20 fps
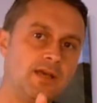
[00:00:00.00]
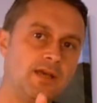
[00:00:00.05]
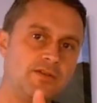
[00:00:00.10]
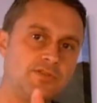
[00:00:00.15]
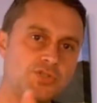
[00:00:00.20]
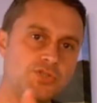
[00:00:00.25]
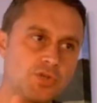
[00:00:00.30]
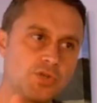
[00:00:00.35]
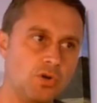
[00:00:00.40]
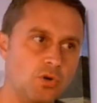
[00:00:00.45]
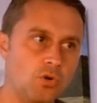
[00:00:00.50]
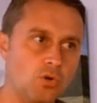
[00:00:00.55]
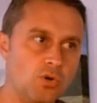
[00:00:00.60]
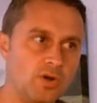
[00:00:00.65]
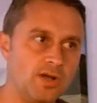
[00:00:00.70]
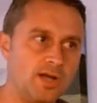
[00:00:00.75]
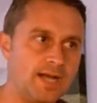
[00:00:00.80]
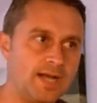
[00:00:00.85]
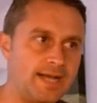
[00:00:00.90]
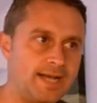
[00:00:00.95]
So
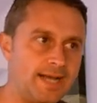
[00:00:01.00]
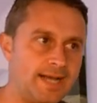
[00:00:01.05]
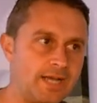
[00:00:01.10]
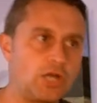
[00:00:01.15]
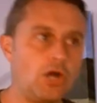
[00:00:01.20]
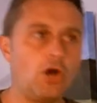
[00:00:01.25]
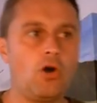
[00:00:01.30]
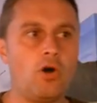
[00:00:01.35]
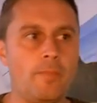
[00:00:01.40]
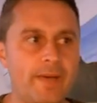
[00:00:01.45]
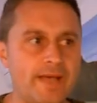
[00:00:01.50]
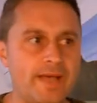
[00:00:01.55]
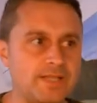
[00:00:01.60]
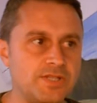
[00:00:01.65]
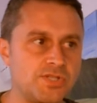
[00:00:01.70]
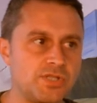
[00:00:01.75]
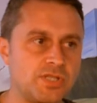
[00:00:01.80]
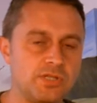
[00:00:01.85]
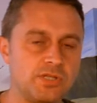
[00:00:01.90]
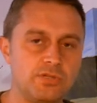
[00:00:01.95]
uh,
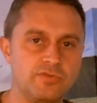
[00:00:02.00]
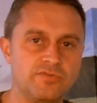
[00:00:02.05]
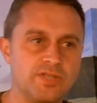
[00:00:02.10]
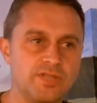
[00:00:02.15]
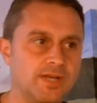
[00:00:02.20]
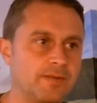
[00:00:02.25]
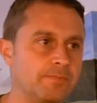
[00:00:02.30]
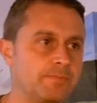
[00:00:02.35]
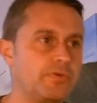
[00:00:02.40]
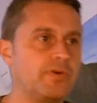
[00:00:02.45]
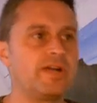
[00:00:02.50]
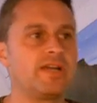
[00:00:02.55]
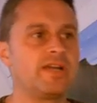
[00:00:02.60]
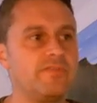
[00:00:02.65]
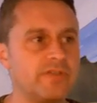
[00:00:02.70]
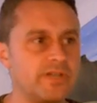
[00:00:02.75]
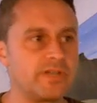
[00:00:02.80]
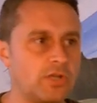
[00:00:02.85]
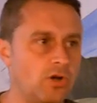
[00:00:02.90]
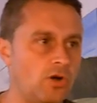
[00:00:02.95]
comments that you've done,
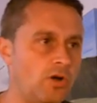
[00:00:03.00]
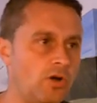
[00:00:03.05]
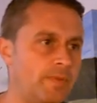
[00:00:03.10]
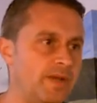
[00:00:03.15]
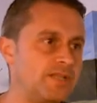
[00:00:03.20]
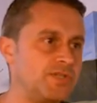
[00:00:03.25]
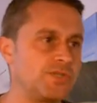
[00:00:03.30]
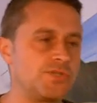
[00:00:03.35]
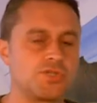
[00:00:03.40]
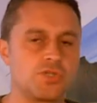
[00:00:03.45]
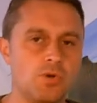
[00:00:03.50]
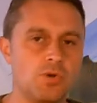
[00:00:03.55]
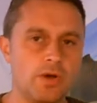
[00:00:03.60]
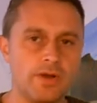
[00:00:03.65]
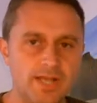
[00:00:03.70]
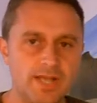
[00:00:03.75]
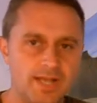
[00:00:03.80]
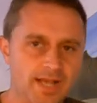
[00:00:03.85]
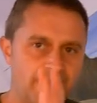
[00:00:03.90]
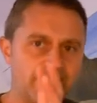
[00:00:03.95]
private comments and so on.
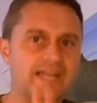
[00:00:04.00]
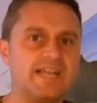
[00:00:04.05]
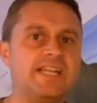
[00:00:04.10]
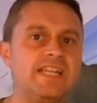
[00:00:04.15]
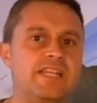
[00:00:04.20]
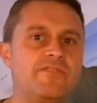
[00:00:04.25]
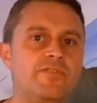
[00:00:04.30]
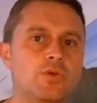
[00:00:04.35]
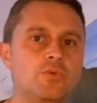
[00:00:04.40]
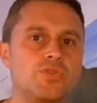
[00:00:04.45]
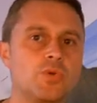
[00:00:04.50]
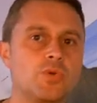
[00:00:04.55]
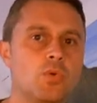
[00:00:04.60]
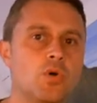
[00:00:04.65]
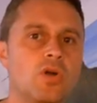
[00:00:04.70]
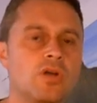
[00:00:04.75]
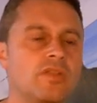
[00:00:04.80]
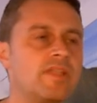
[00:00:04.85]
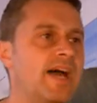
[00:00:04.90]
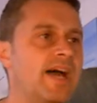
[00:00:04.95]
I leave you to
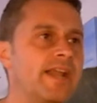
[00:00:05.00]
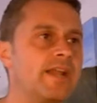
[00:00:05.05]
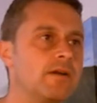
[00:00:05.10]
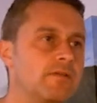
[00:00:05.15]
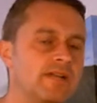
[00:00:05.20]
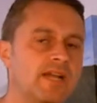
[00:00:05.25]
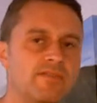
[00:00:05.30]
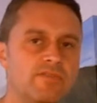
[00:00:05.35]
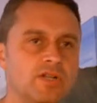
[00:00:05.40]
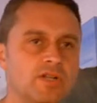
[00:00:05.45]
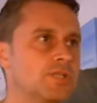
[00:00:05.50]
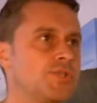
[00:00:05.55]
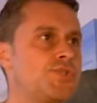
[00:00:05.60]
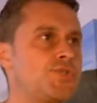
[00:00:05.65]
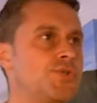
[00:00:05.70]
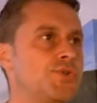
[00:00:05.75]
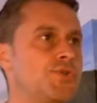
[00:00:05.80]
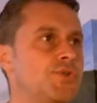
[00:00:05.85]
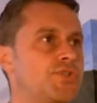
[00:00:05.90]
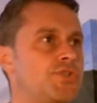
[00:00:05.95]
work that out and have a little
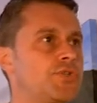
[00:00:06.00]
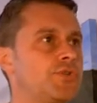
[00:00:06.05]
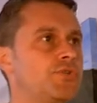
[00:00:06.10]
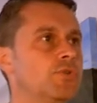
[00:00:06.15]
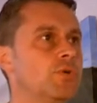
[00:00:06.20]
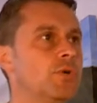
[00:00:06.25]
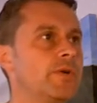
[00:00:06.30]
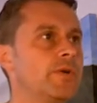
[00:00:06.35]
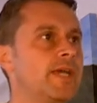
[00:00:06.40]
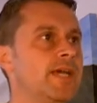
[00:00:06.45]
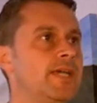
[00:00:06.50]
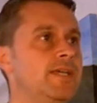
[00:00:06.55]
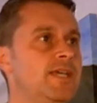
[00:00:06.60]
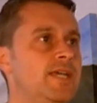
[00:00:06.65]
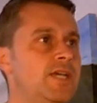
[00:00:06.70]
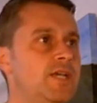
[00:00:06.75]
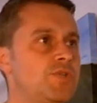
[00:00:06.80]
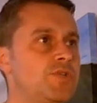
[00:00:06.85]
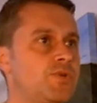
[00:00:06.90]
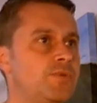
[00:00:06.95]
search through, okay?
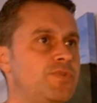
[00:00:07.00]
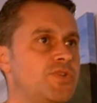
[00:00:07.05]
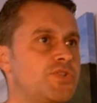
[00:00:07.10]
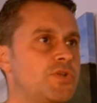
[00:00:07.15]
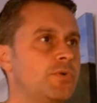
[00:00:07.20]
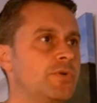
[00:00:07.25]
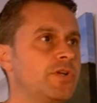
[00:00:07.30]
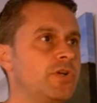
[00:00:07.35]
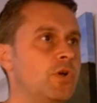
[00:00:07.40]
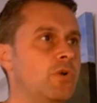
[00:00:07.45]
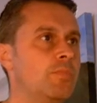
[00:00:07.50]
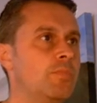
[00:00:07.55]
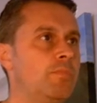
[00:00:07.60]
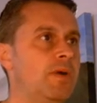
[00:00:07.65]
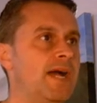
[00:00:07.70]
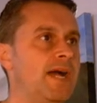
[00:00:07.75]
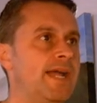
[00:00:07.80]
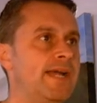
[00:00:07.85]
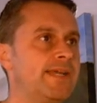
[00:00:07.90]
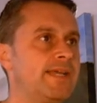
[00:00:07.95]
So I'm just going to go
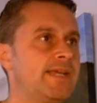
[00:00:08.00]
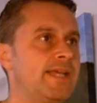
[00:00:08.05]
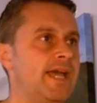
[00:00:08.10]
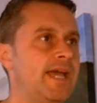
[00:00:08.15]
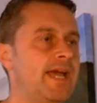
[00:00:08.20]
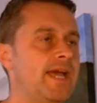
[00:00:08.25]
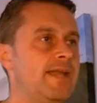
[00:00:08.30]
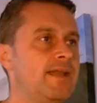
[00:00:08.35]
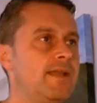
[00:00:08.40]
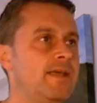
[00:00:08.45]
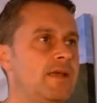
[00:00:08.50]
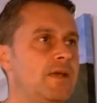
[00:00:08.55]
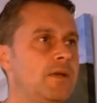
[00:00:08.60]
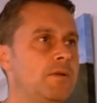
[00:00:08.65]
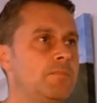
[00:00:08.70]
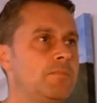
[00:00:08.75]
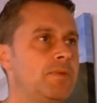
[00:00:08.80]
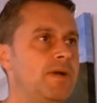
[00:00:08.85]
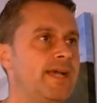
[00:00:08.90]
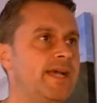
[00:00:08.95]
back again,
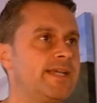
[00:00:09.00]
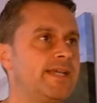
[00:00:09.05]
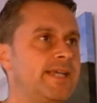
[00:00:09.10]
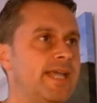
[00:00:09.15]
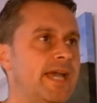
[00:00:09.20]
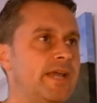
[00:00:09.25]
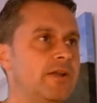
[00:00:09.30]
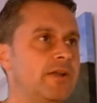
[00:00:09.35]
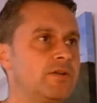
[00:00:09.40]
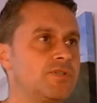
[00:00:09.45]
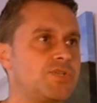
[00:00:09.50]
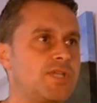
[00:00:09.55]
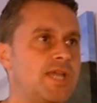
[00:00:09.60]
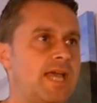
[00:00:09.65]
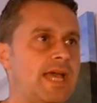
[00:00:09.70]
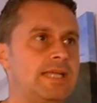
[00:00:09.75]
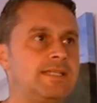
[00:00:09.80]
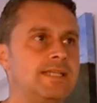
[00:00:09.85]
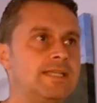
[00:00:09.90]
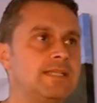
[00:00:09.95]
back again on
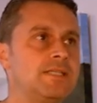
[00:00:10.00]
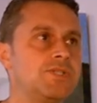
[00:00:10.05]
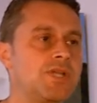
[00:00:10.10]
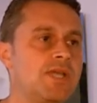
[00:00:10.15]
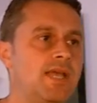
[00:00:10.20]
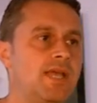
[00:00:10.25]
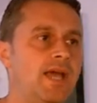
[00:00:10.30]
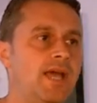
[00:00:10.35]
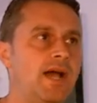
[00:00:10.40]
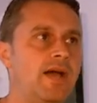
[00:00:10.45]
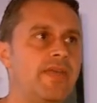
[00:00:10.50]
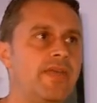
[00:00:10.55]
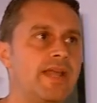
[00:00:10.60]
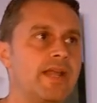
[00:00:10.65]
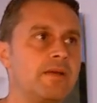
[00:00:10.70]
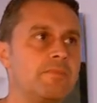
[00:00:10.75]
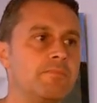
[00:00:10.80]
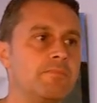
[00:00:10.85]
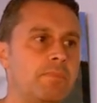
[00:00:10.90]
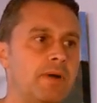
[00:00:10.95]
settings, and then
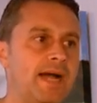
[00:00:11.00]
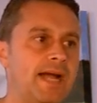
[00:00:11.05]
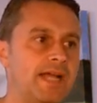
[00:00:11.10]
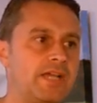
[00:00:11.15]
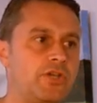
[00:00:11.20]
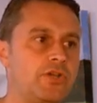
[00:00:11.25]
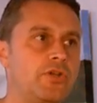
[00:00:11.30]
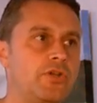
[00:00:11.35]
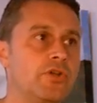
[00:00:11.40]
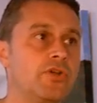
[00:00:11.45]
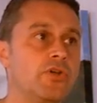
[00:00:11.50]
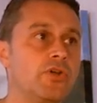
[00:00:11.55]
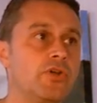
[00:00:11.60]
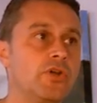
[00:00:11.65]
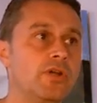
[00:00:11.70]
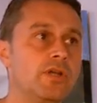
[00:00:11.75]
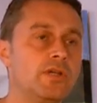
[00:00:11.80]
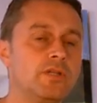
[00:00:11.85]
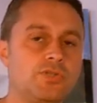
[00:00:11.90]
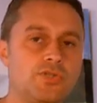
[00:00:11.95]
I'm back here
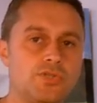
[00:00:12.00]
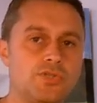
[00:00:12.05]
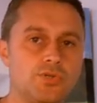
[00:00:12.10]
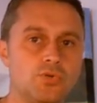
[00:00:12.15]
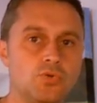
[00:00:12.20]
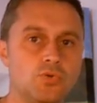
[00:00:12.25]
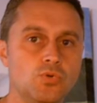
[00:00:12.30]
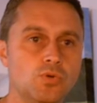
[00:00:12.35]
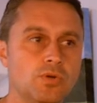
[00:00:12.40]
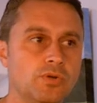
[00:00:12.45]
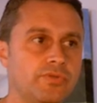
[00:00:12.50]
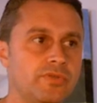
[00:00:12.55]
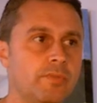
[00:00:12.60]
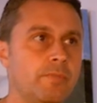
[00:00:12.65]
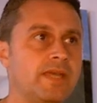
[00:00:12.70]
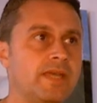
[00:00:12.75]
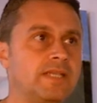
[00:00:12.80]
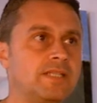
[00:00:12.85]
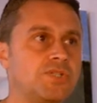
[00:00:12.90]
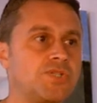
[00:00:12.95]
to the
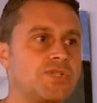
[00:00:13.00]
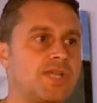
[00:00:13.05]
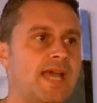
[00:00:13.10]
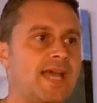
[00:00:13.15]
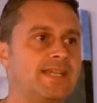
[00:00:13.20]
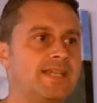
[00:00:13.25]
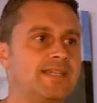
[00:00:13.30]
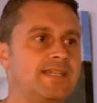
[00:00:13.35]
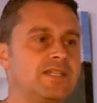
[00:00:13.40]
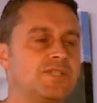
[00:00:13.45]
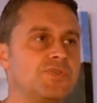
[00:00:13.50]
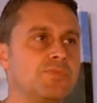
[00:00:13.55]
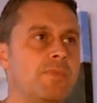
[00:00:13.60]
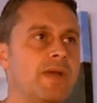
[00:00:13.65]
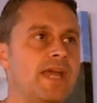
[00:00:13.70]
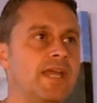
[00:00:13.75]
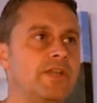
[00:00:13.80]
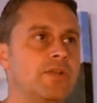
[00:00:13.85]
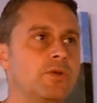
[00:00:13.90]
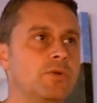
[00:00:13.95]
main settings
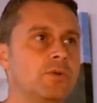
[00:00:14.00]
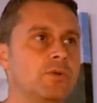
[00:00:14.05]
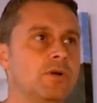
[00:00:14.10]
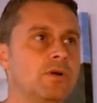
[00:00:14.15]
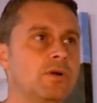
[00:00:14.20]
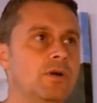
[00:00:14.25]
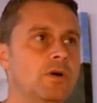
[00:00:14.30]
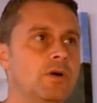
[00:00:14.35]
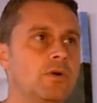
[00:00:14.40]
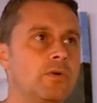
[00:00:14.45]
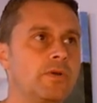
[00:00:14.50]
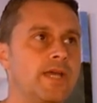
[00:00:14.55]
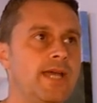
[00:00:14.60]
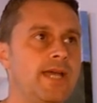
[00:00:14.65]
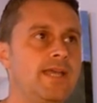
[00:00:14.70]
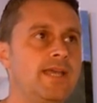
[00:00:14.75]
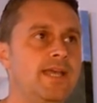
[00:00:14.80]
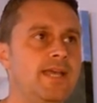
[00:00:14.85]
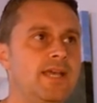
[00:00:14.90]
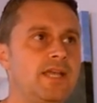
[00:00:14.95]
menu, okay?
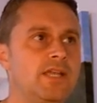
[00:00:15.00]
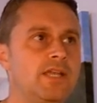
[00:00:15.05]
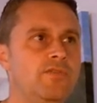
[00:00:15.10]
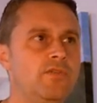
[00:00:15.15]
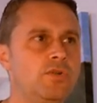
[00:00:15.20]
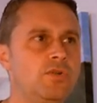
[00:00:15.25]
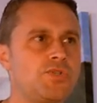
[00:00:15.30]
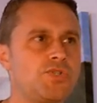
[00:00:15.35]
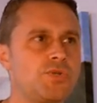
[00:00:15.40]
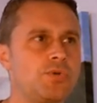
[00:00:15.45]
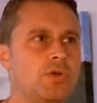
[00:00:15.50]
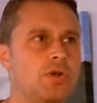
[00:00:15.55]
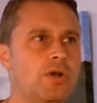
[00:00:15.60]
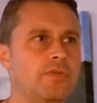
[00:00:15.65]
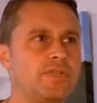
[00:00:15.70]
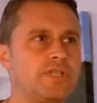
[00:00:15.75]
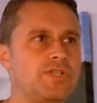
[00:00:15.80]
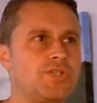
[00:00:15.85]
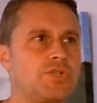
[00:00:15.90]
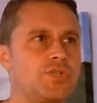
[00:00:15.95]
You've also got
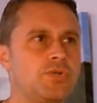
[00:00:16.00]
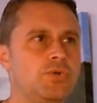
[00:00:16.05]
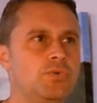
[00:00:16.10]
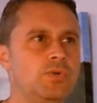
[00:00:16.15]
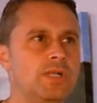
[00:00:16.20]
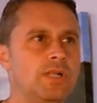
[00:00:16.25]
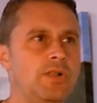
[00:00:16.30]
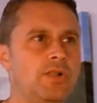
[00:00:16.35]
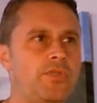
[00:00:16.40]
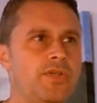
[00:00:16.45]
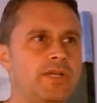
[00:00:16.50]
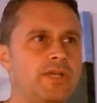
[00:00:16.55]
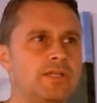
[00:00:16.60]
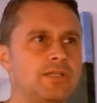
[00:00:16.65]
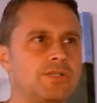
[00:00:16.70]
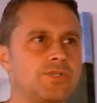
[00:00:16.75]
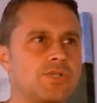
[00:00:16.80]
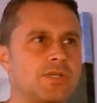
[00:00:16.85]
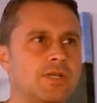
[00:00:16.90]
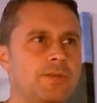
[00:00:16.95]
these two little
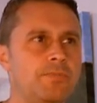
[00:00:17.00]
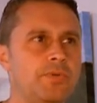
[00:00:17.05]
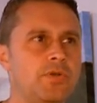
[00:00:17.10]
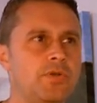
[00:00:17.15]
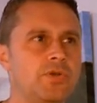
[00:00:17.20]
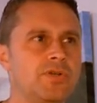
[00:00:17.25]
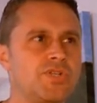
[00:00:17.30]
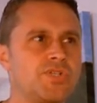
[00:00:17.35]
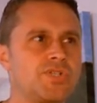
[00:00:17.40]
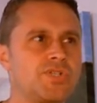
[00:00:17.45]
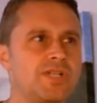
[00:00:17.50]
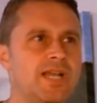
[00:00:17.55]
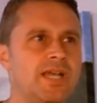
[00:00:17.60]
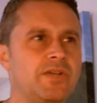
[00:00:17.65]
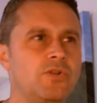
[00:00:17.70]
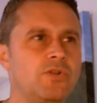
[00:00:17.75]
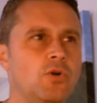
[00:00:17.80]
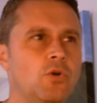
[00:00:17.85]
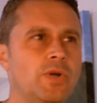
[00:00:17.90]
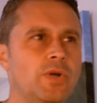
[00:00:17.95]
things up here just to let you
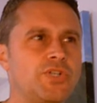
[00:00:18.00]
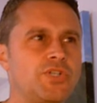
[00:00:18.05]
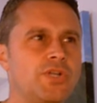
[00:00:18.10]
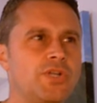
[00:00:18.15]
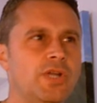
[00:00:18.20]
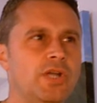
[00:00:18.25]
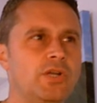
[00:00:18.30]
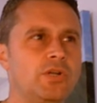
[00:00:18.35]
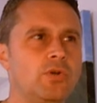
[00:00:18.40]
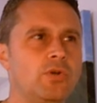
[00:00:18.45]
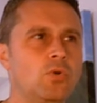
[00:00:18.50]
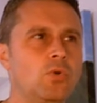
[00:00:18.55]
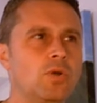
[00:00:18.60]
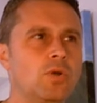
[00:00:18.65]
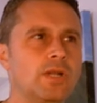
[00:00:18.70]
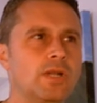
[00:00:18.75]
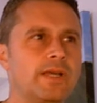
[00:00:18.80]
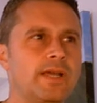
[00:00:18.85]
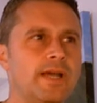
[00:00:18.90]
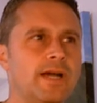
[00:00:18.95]
know which Google
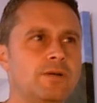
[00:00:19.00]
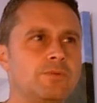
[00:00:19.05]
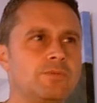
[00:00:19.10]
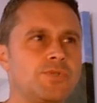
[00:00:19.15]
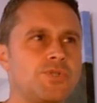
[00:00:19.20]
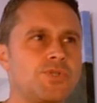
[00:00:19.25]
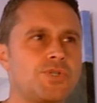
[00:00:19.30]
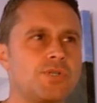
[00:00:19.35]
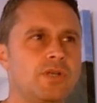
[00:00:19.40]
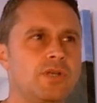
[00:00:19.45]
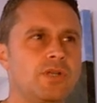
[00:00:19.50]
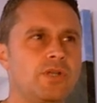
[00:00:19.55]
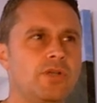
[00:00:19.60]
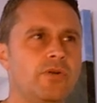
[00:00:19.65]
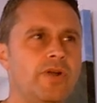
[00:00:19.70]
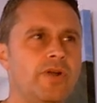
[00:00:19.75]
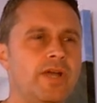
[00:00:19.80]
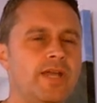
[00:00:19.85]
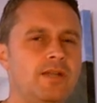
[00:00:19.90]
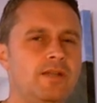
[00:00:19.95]
accounts you're
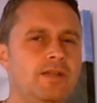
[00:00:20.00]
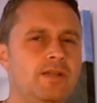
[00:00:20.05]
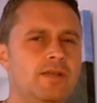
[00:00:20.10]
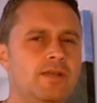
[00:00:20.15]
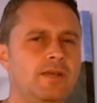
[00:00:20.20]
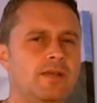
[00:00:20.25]
in.